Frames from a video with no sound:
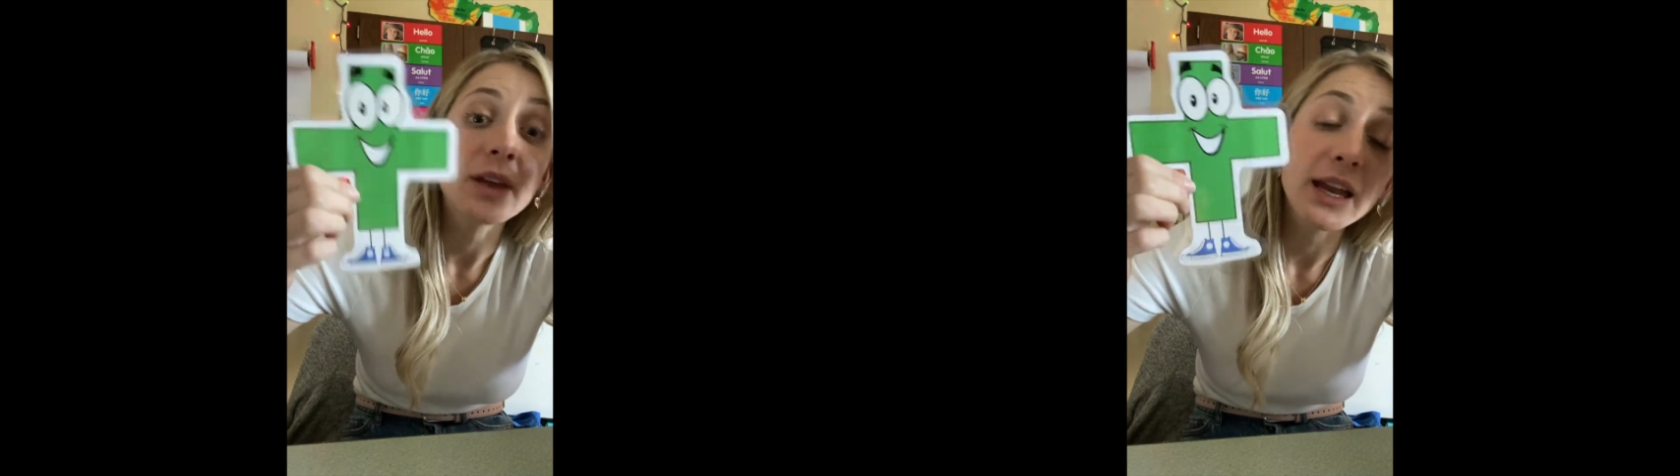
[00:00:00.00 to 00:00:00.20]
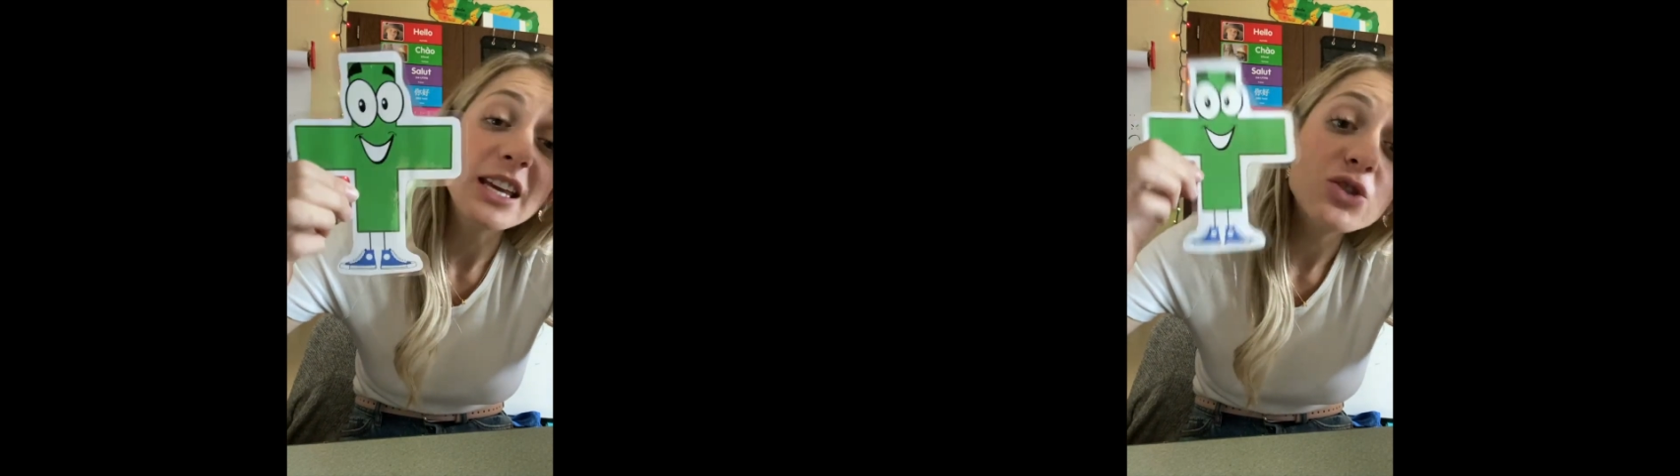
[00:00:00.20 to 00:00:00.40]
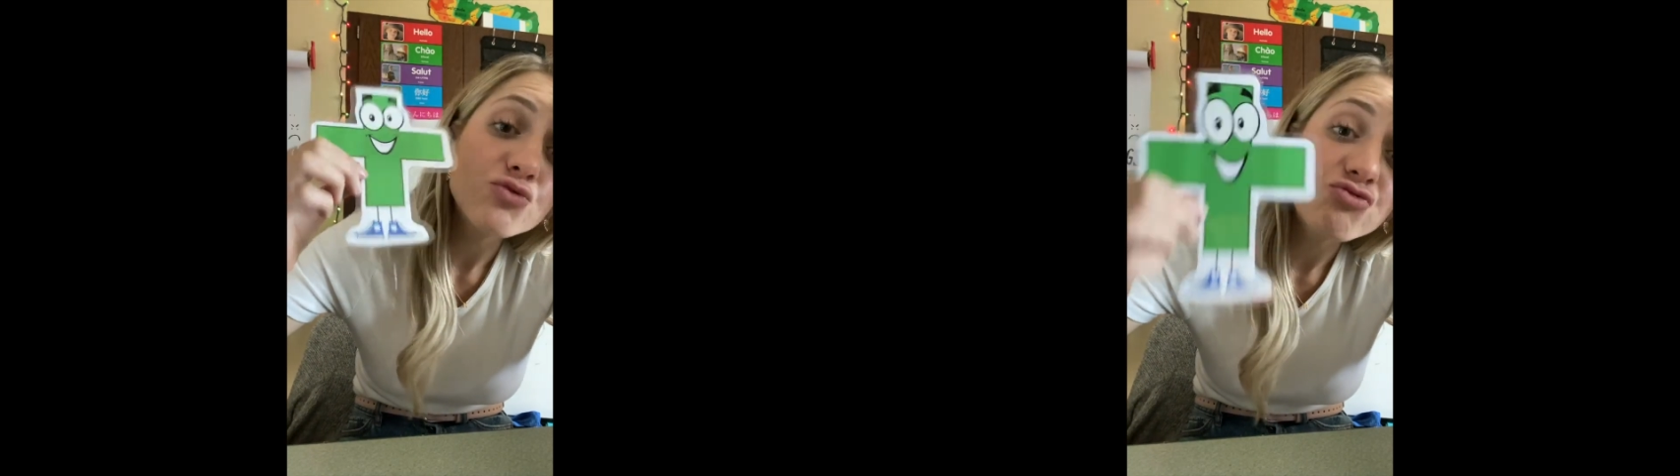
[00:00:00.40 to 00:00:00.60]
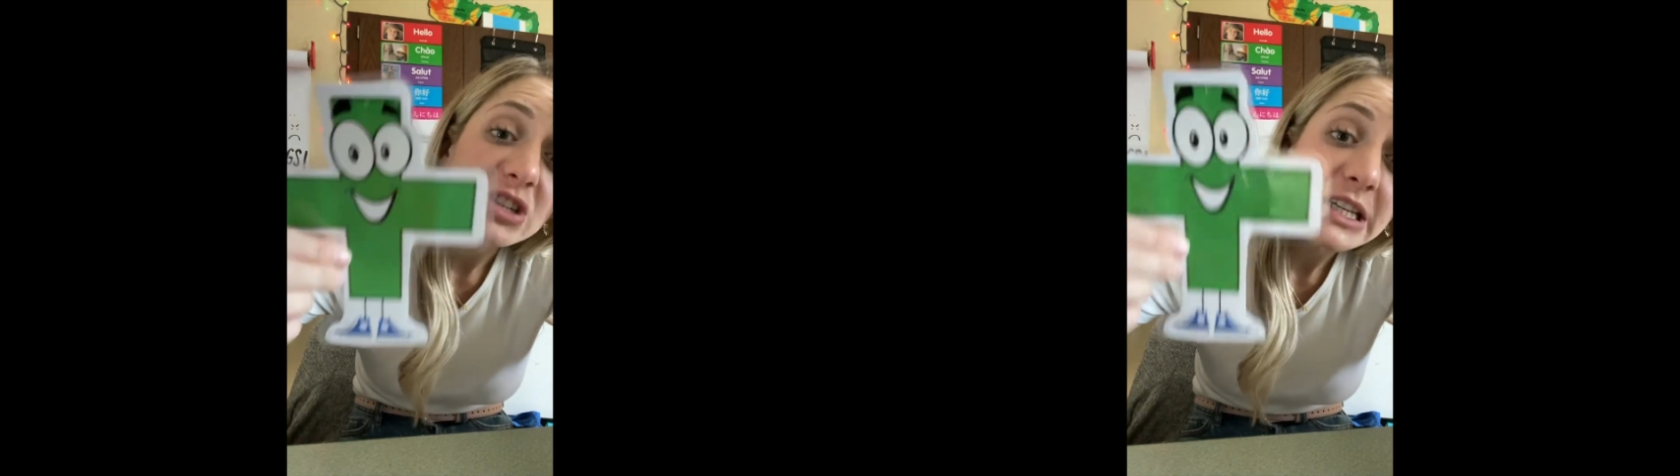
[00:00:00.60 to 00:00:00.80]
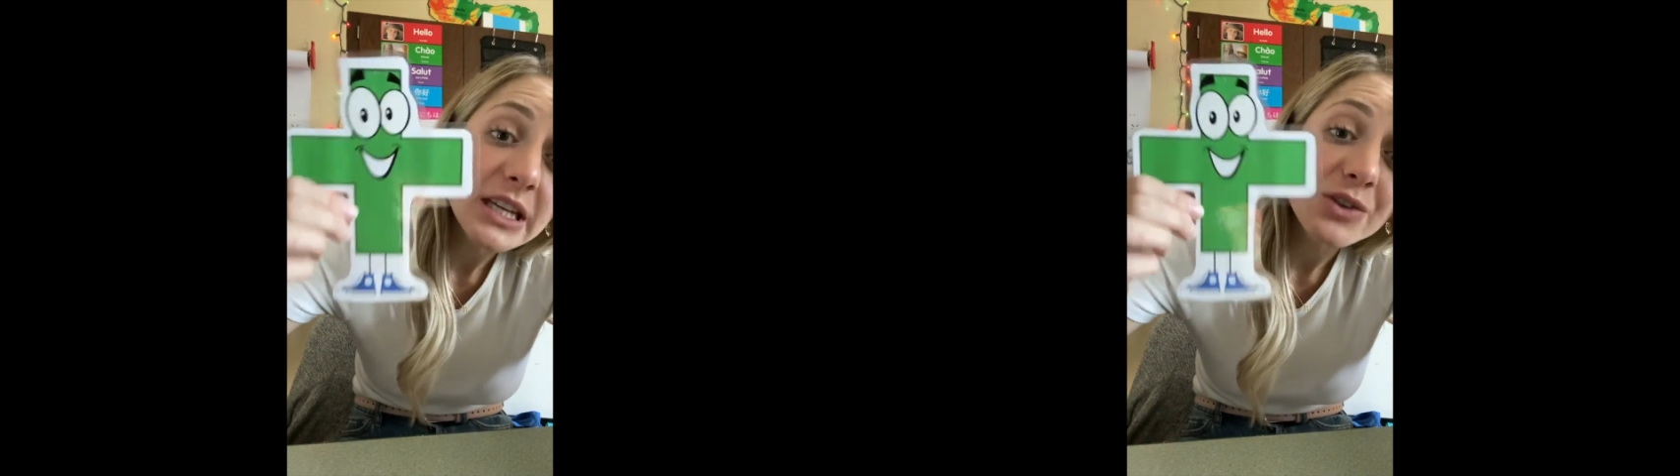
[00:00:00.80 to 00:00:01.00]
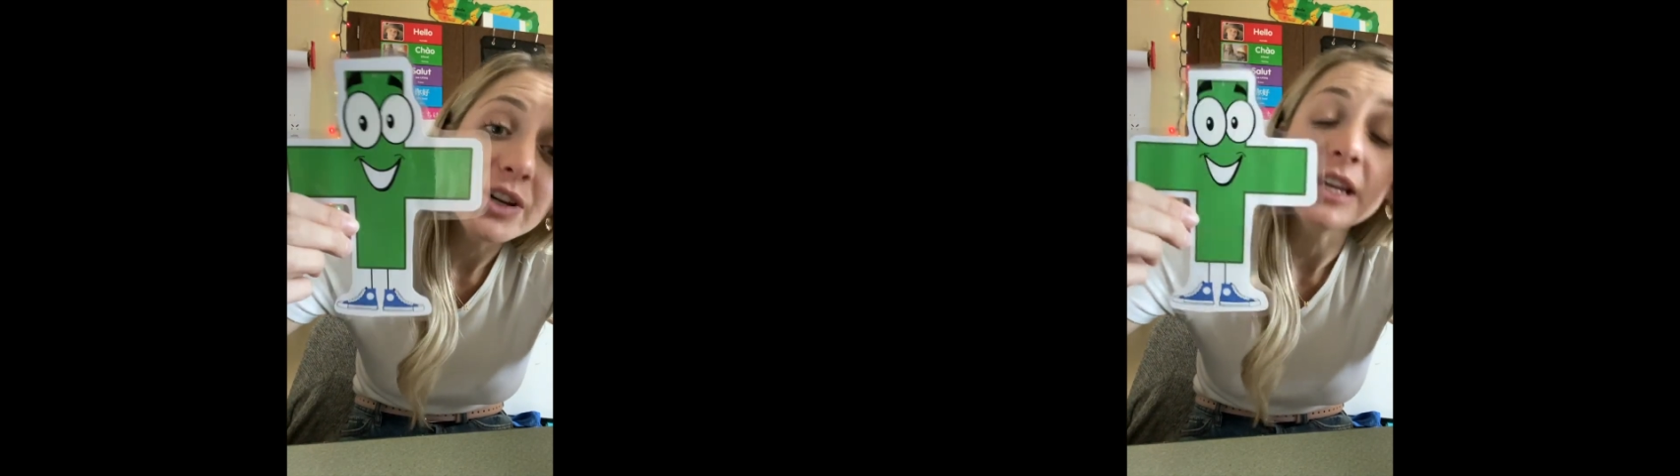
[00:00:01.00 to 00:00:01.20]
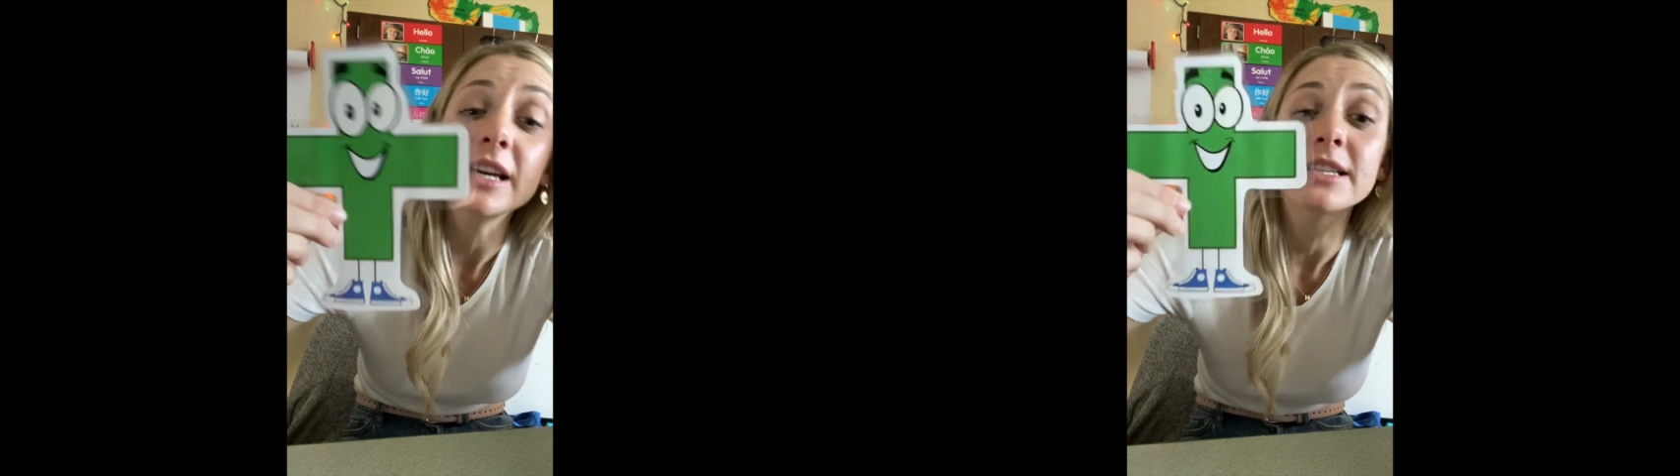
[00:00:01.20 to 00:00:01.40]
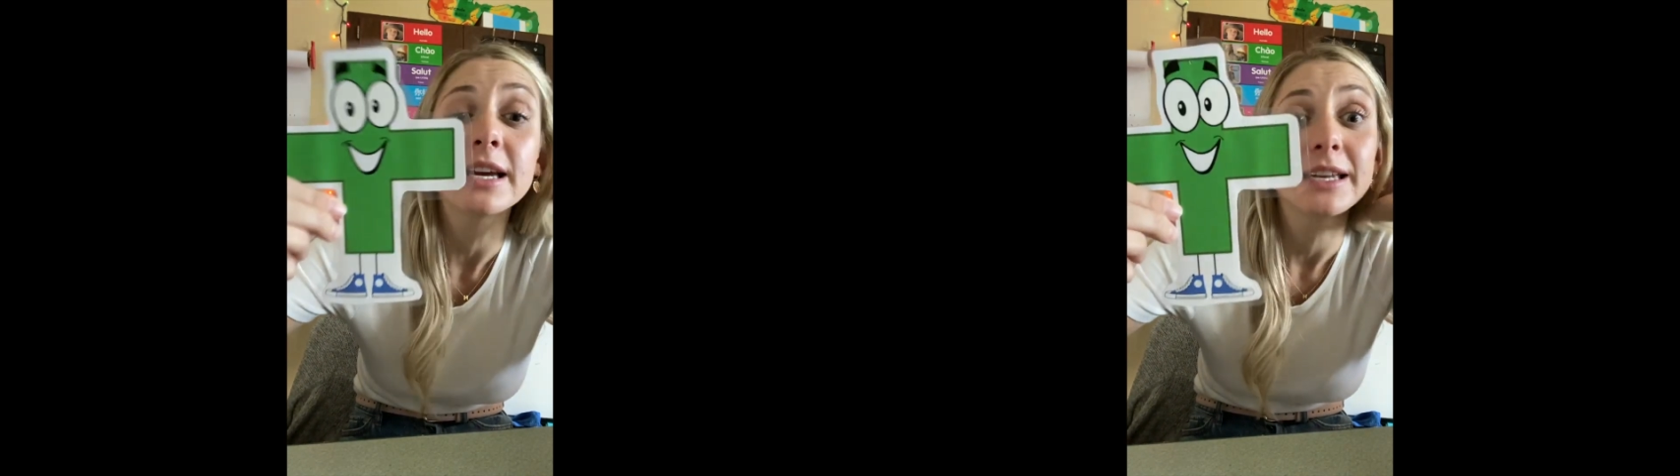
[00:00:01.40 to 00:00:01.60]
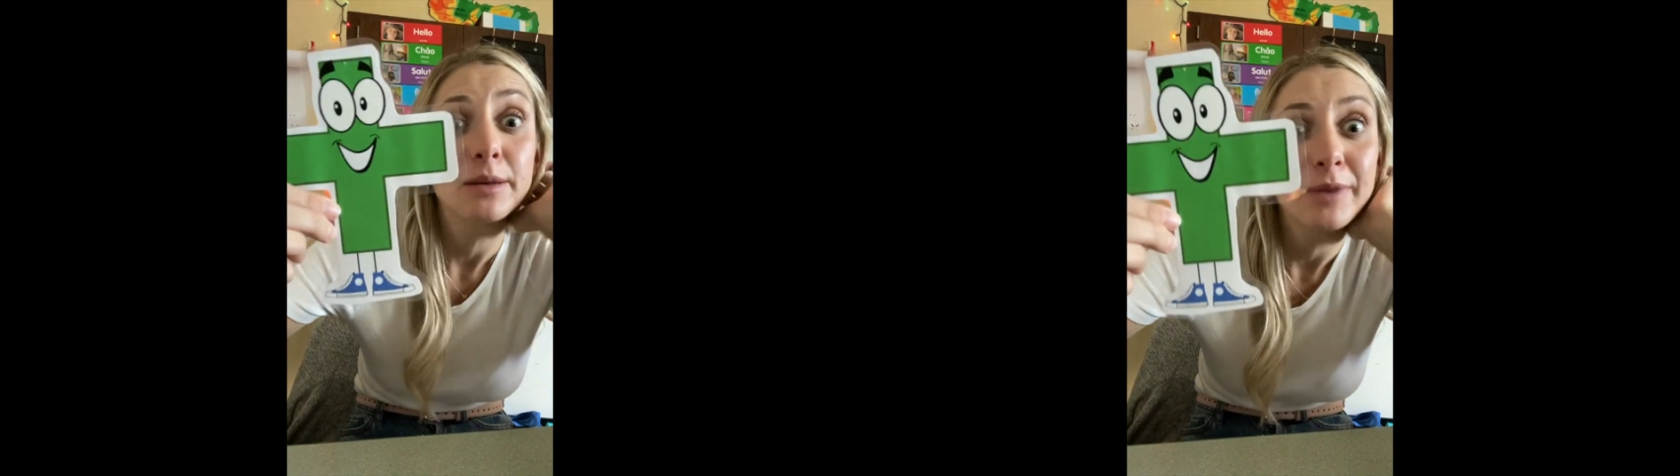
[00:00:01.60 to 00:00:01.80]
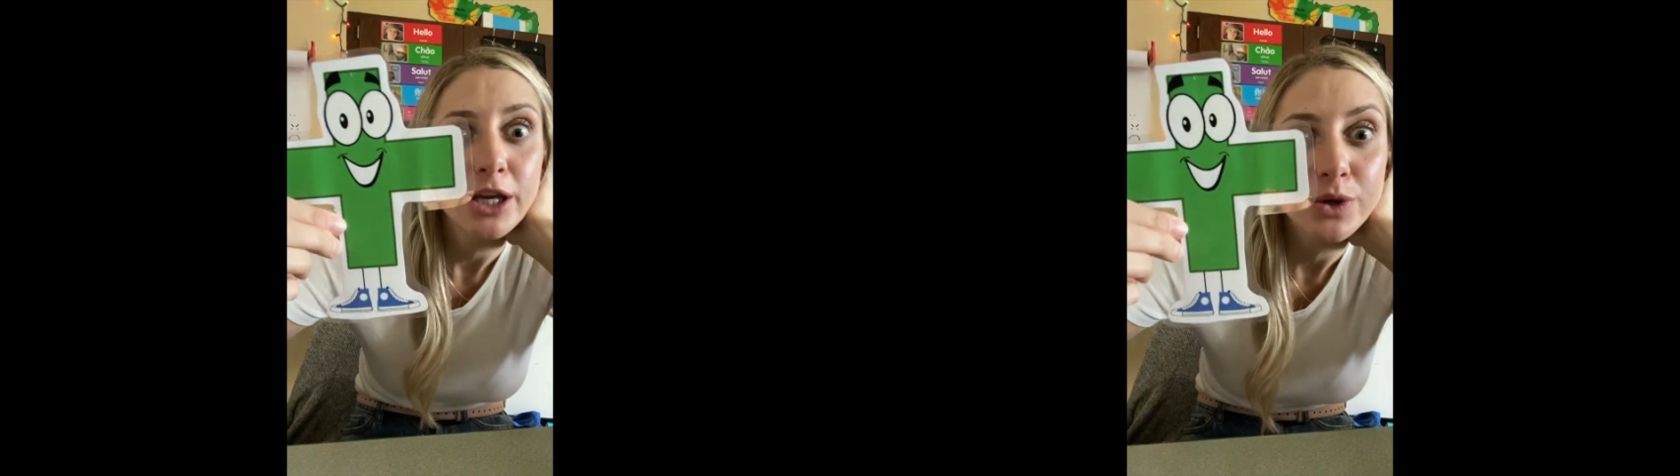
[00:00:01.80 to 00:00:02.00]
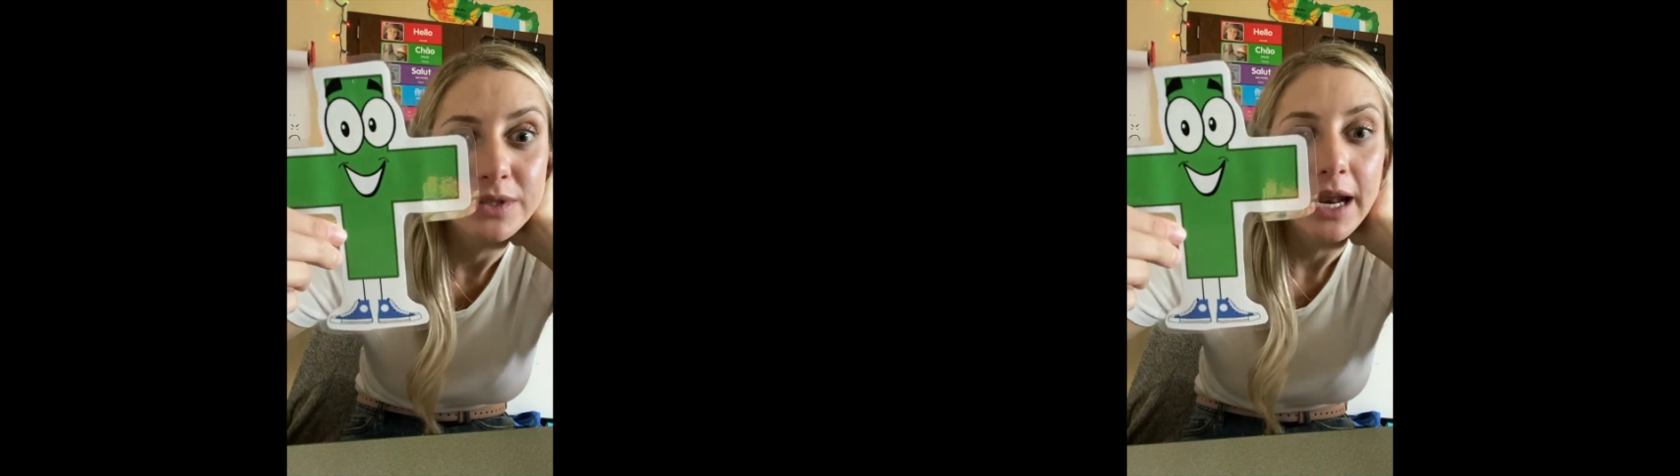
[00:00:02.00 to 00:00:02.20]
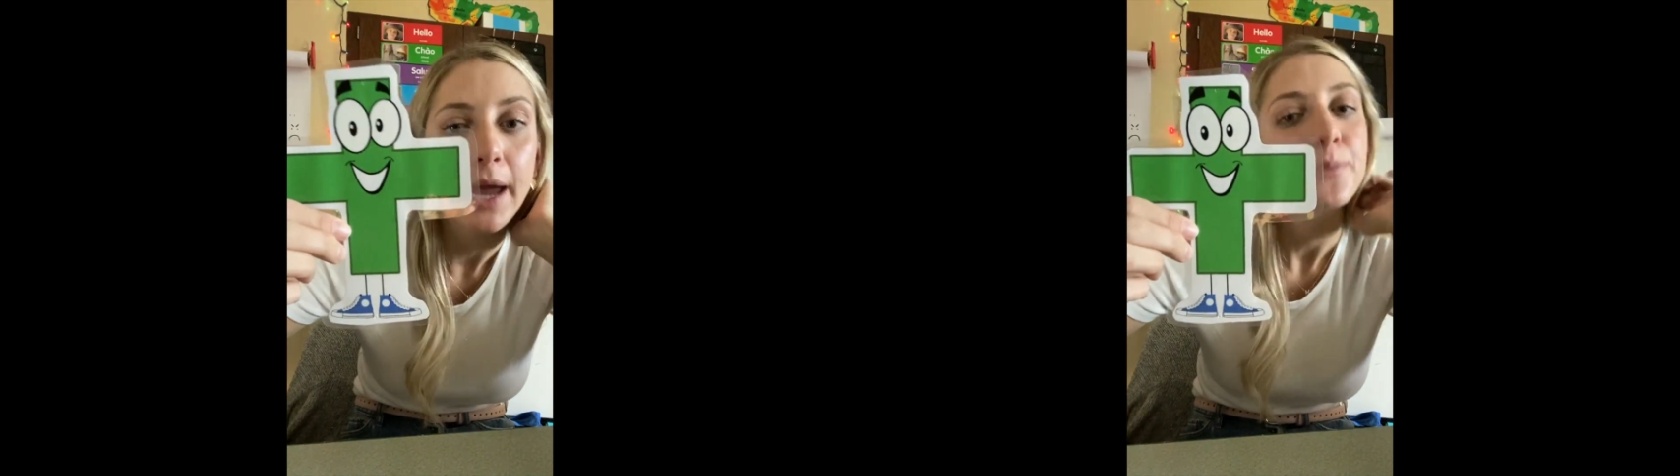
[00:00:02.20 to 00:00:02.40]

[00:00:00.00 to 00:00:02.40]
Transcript: And he's really, really excited to meet you today